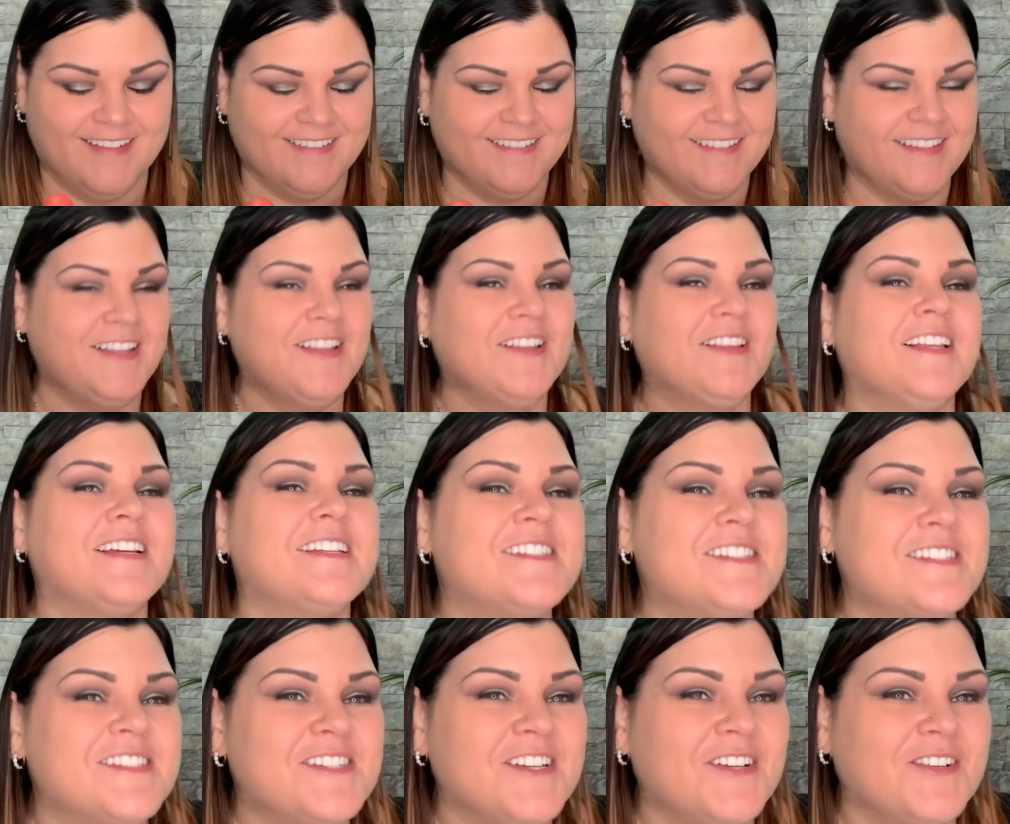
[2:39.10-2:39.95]
it
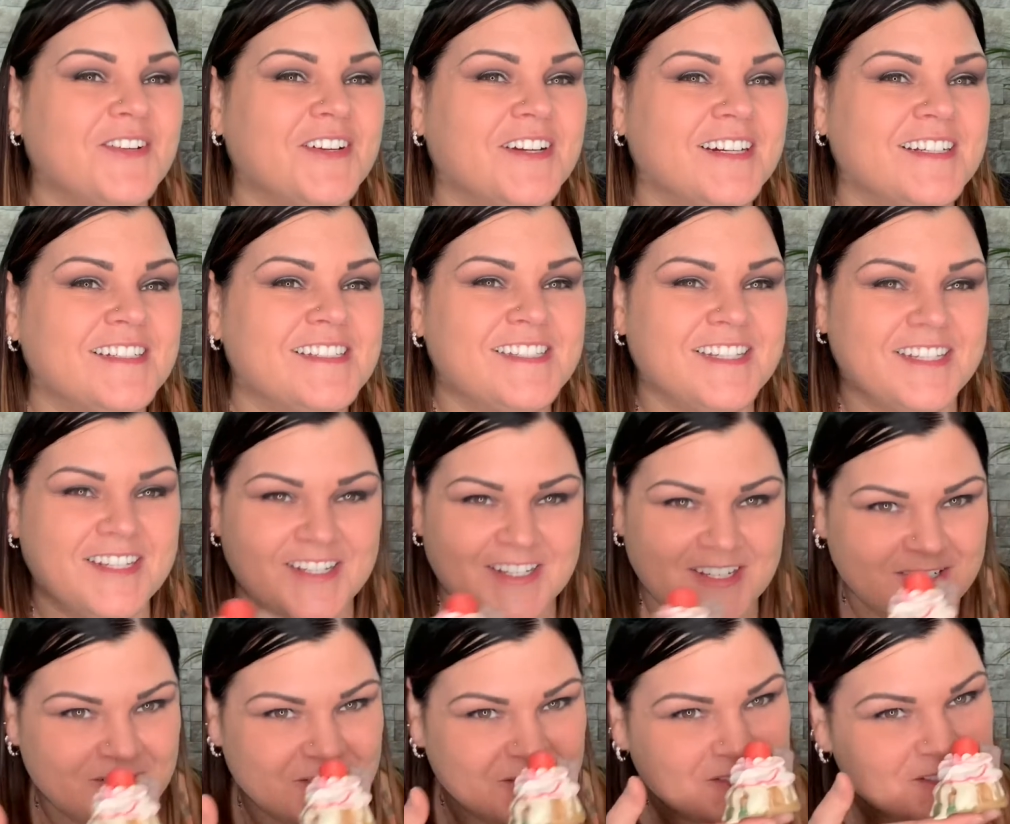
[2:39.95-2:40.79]
looks too good to
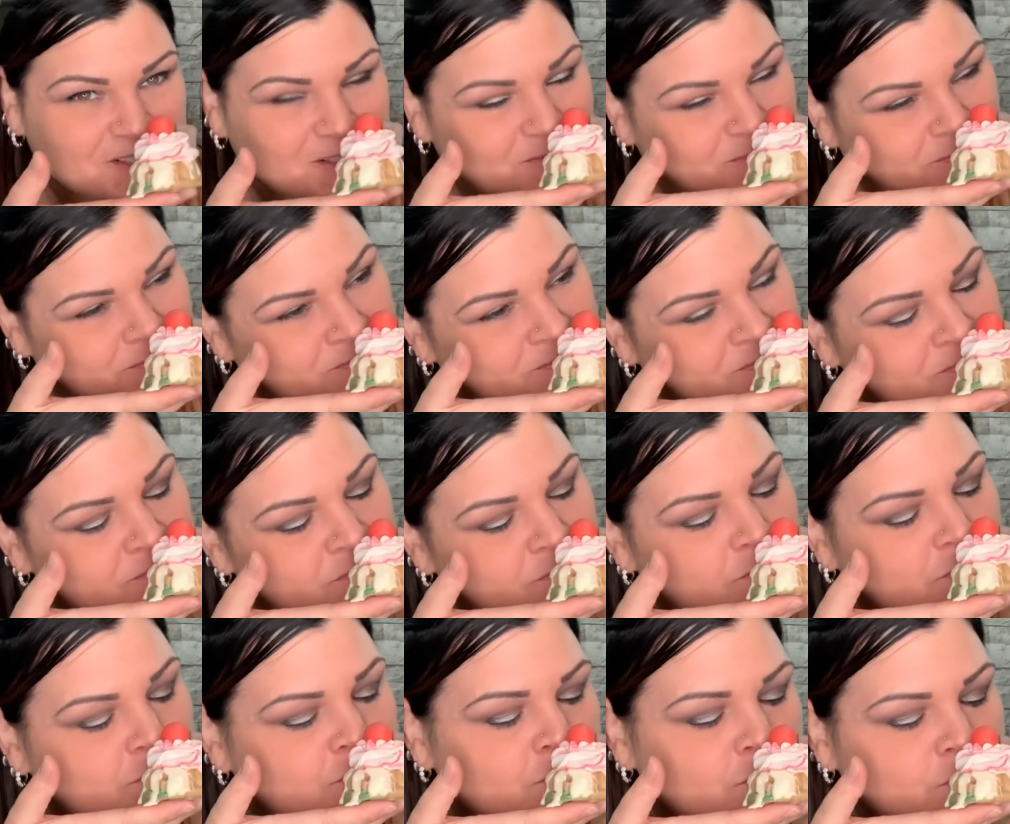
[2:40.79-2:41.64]
use.
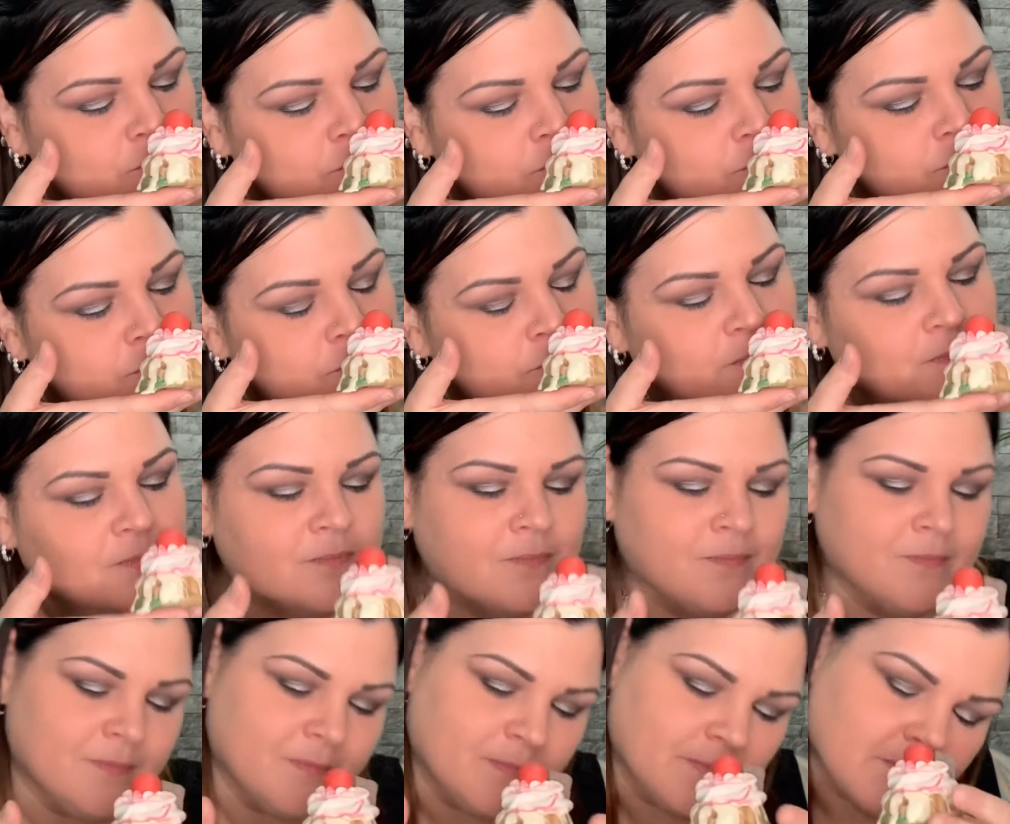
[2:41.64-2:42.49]

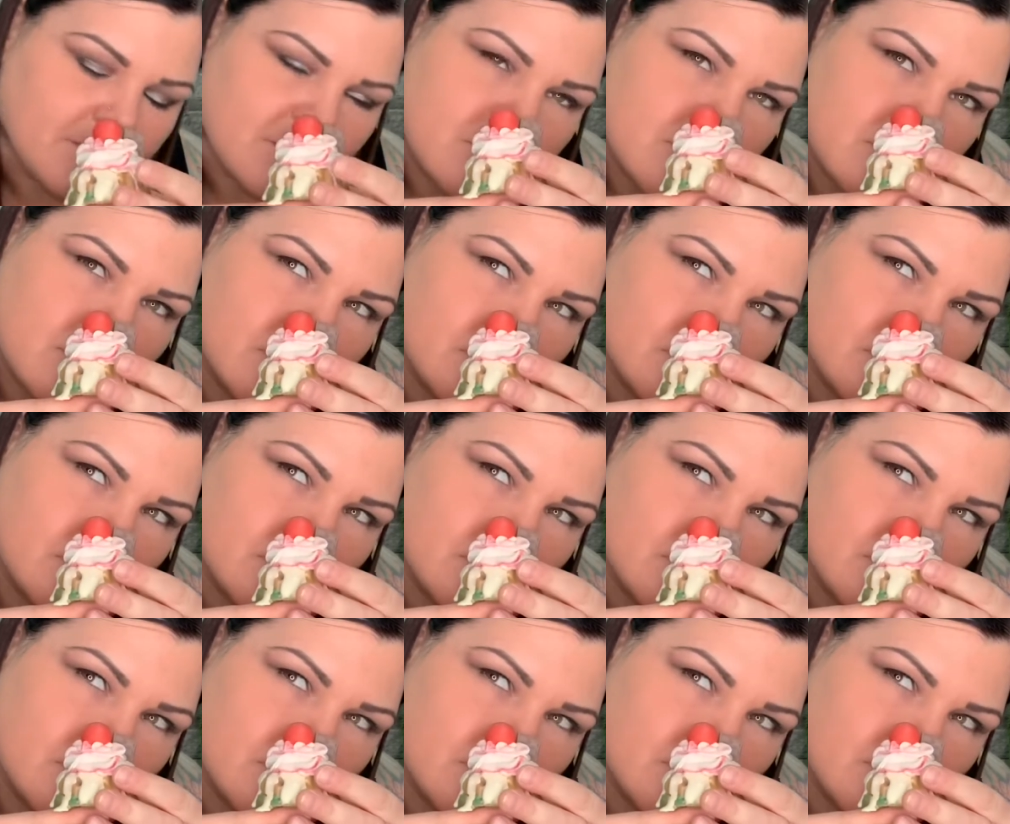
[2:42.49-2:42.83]
Mmm.